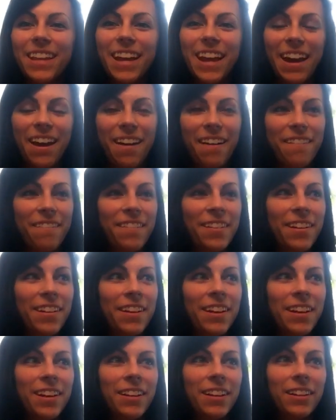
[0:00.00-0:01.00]
They have
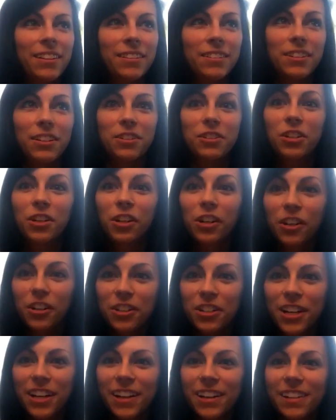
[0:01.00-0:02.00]

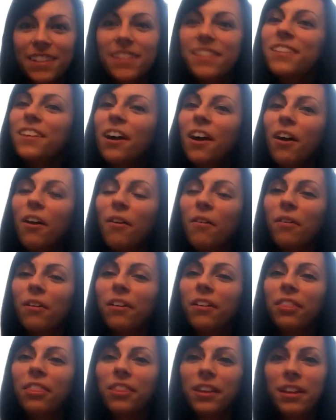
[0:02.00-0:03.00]
detergent.
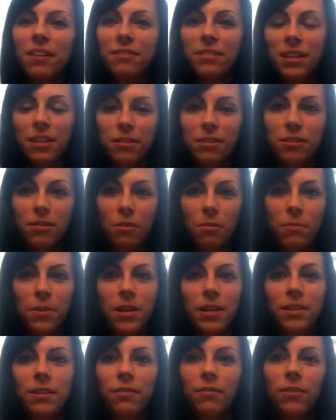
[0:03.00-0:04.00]
So Thieves has so
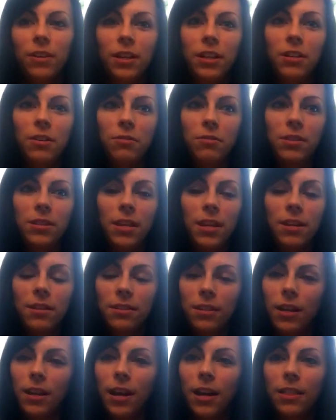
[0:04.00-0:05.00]
many different uses,
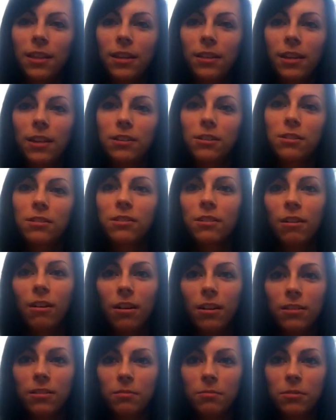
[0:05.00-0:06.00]
and I think that's just an
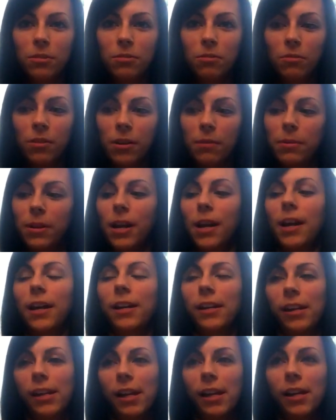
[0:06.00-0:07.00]
awesome story
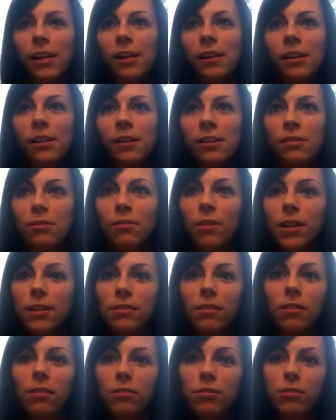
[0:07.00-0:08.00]
behind it. So
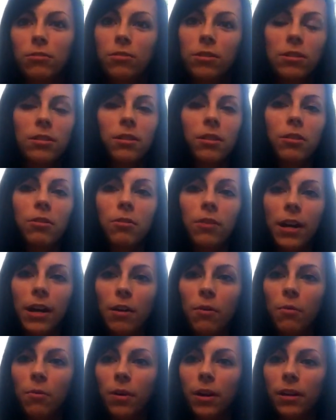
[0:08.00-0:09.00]
that's also just a
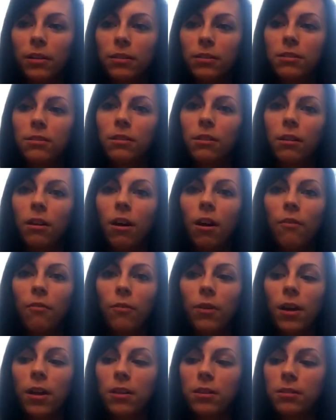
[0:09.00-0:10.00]
great oil to start off
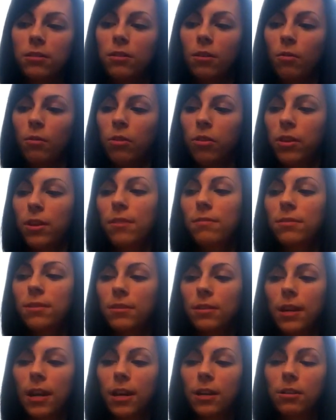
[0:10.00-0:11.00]
with. So Thieves
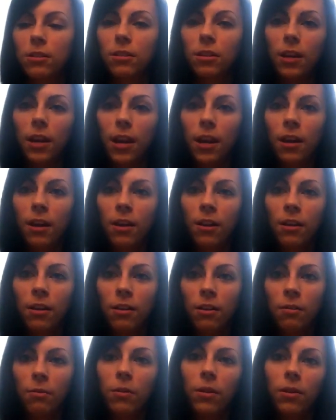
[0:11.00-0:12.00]
is actually
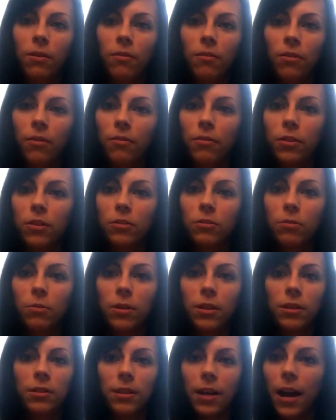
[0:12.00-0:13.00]
one of the first
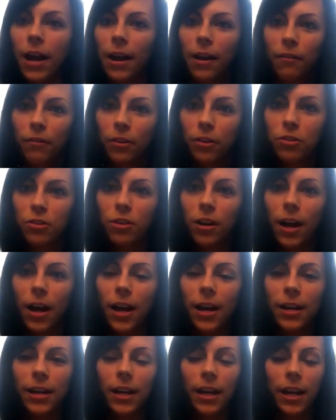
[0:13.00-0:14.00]
oils I ever
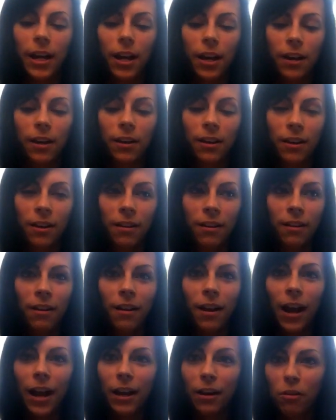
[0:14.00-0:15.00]
tried, and
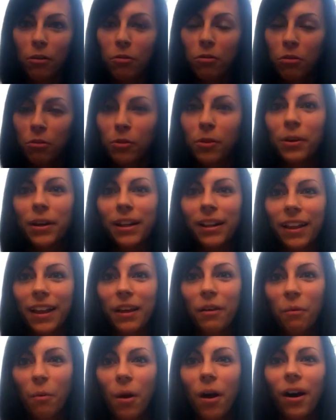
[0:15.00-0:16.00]
I go through it
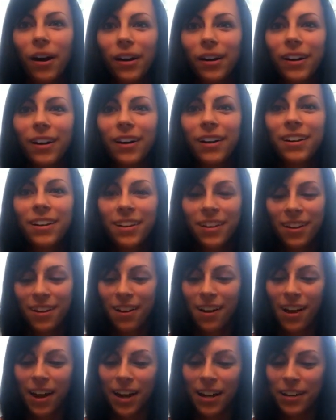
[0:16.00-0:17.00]
like water.
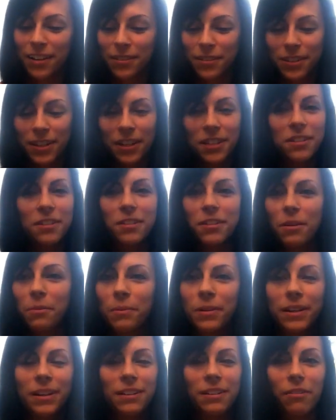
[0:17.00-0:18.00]
I use it in so
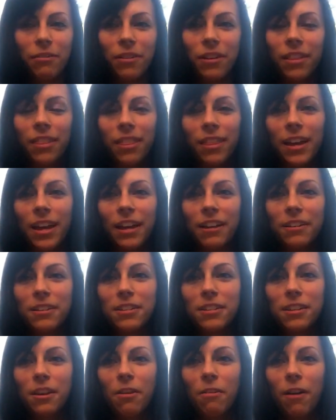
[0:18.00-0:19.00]
many different things,
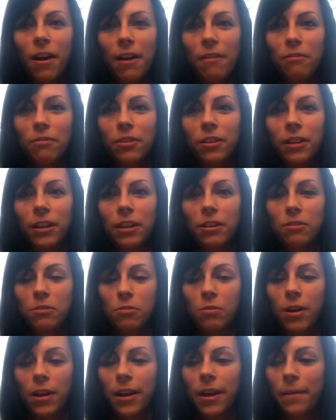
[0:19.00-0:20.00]
so I've really
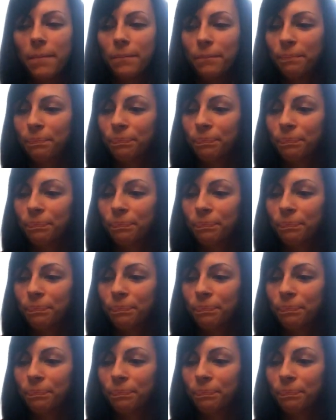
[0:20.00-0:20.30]
enjoyed it.